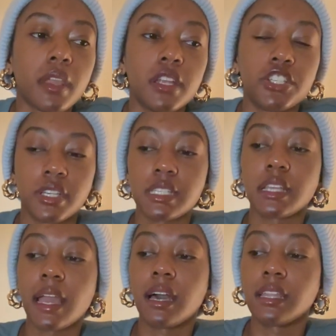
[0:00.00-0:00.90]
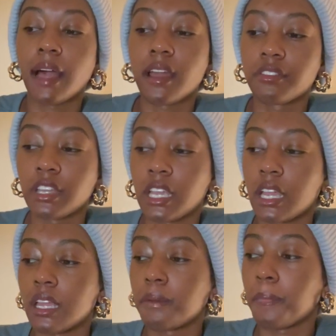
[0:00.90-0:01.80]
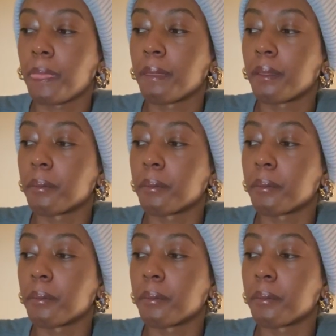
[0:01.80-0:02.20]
Just like a lot of, again,